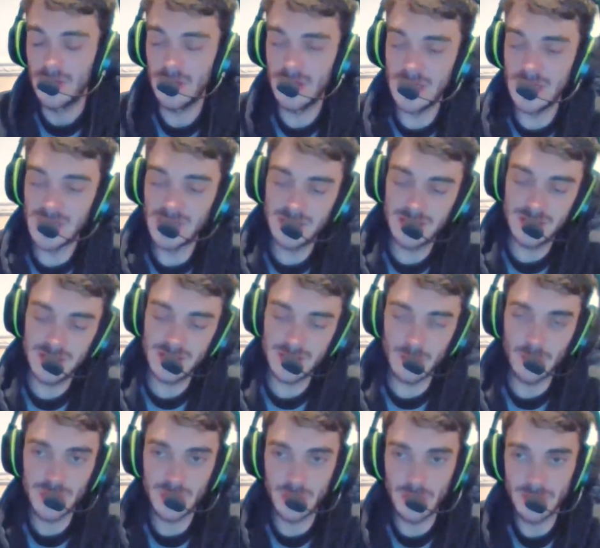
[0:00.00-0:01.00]
Is
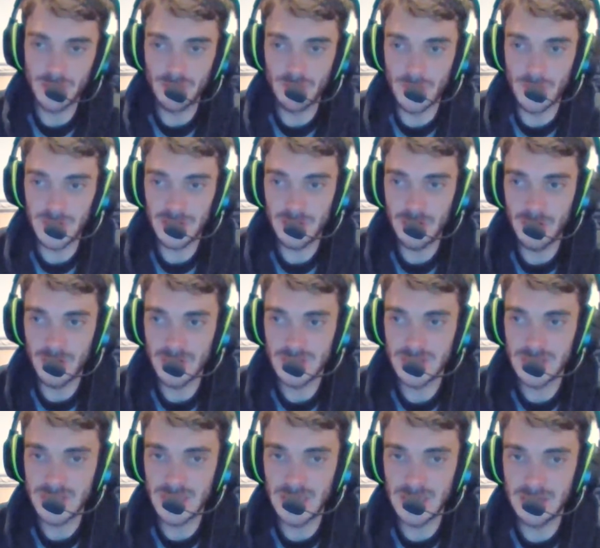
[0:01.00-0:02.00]
Solskjaer the right guy
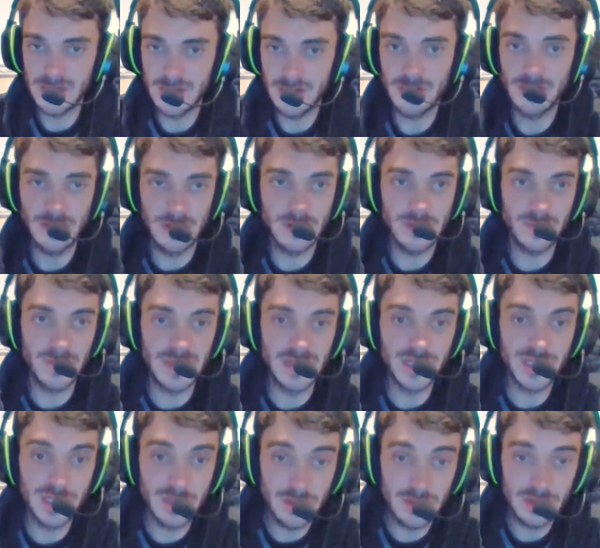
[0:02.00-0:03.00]
to take, to be
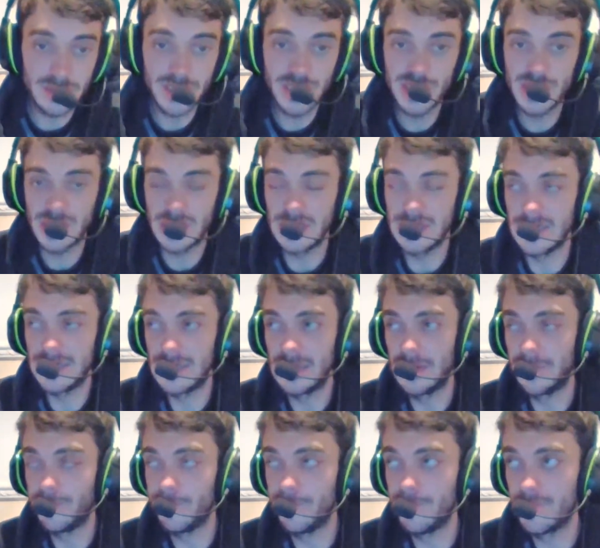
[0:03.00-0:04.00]
in charge? I